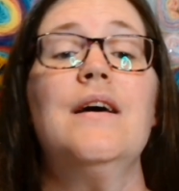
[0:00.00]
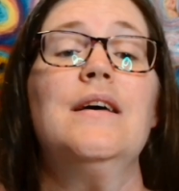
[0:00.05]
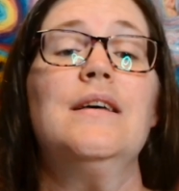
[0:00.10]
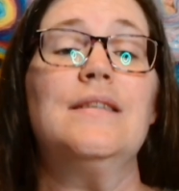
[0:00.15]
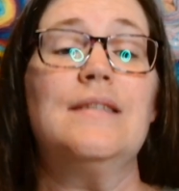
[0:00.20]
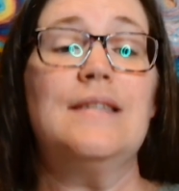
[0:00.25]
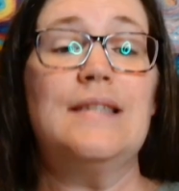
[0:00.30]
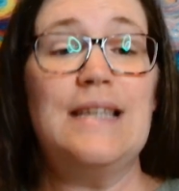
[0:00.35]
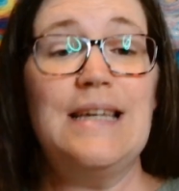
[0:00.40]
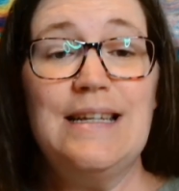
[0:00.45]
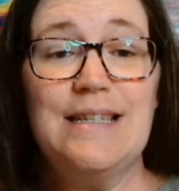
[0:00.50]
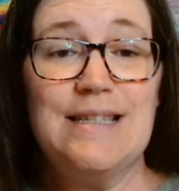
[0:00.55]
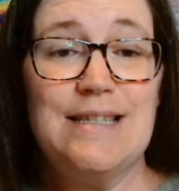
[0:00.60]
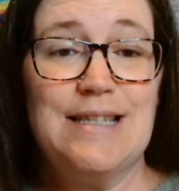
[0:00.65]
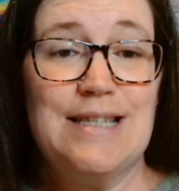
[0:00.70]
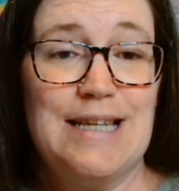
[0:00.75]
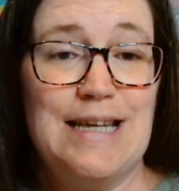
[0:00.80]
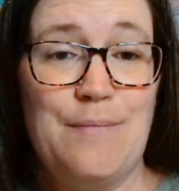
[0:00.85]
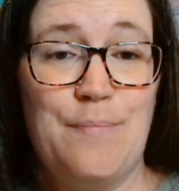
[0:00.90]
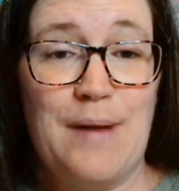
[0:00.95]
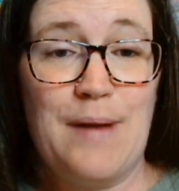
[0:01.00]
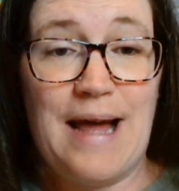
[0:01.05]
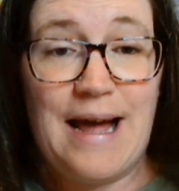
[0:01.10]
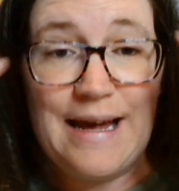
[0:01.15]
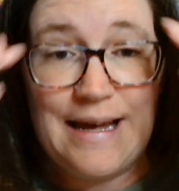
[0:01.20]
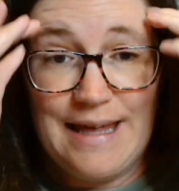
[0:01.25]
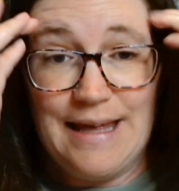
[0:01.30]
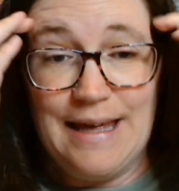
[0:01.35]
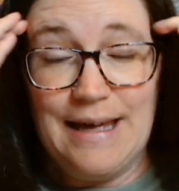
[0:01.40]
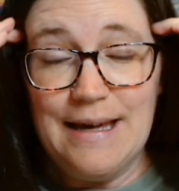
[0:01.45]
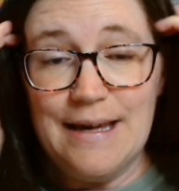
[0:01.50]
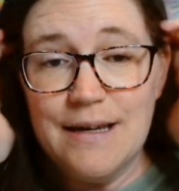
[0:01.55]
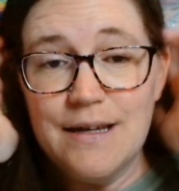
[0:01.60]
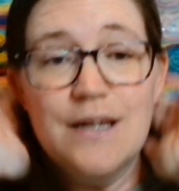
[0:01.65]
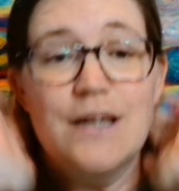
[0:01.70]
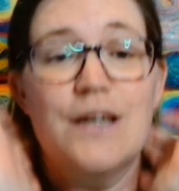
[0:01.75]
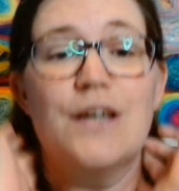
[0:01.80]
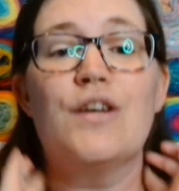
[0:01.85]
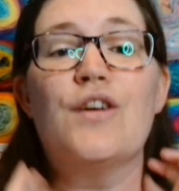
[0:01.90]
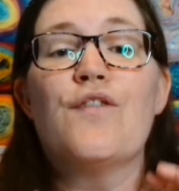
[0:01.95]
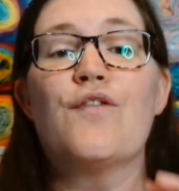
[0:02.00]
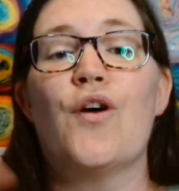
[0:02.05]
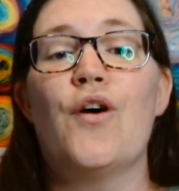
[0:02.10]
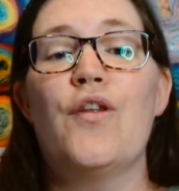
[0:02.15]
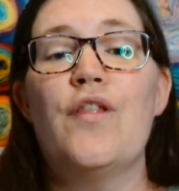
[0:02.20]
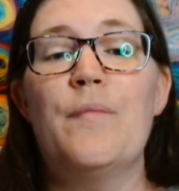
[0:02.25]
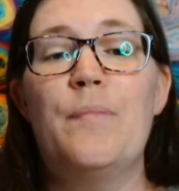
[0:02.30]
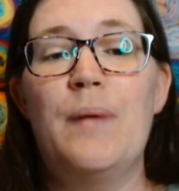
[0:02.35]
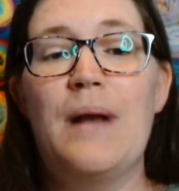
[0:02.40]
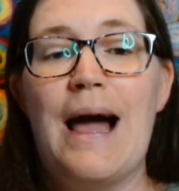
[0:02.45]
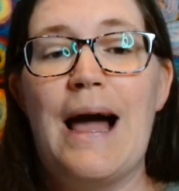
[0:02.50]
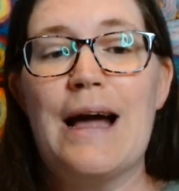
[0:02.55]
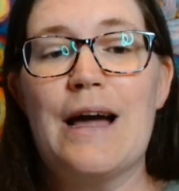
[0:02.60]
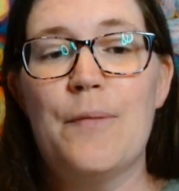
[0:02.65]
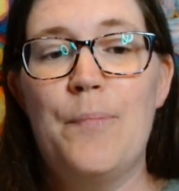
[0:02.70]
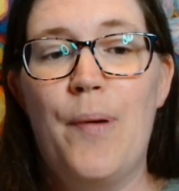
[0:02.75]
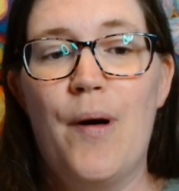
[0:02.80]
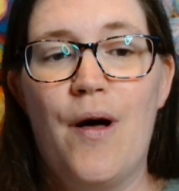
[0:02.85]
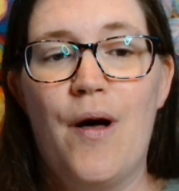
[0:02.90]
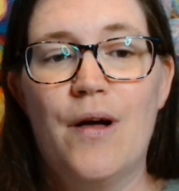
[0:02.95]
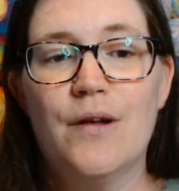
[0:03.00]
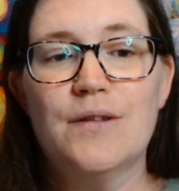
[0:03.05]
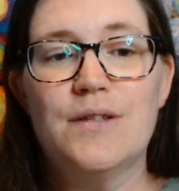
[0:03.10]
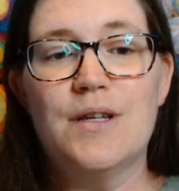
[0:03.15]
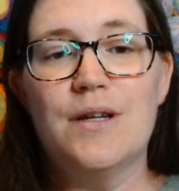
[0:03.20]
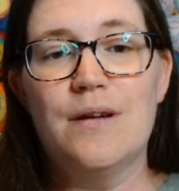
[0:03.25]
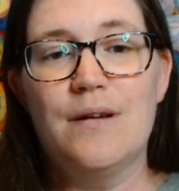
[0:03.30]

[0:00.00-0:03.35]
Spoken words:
C2C blanket. You've got the black pot